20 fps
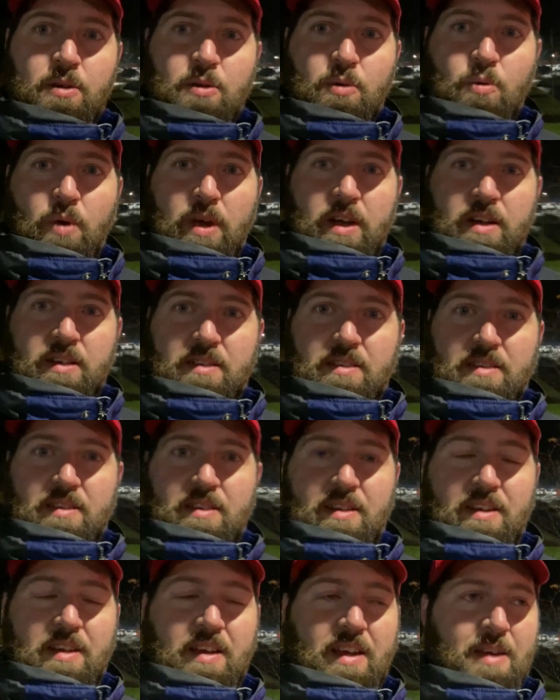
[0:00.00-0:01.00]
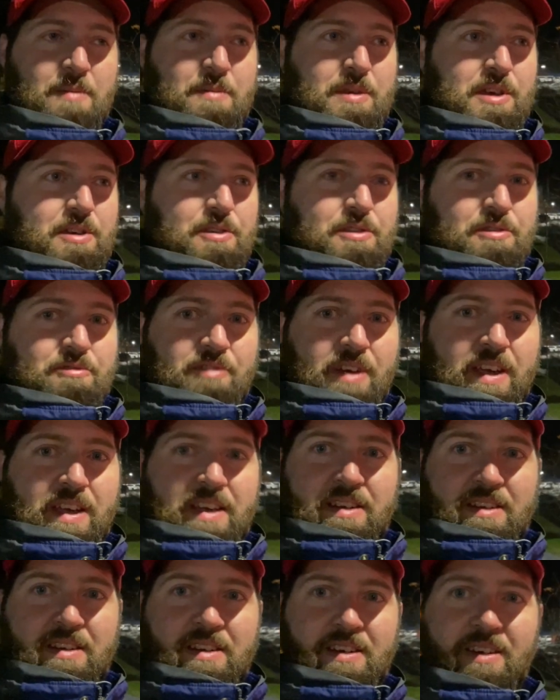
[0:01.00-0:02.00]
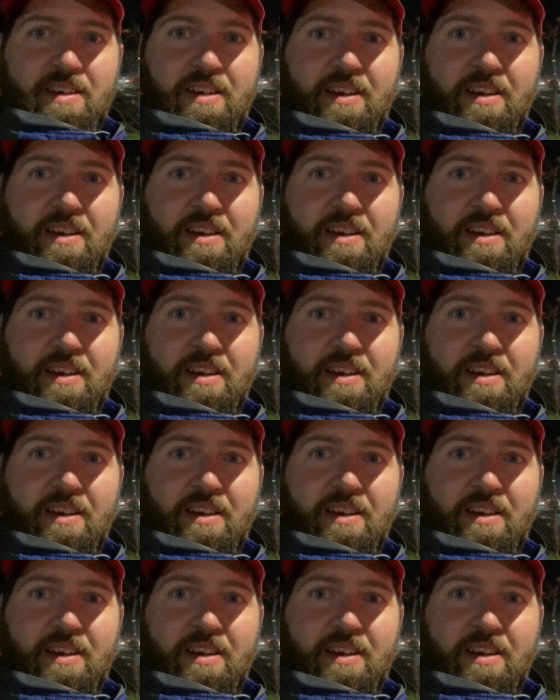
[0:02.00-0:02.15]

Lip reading: Well, I'm here in the rain.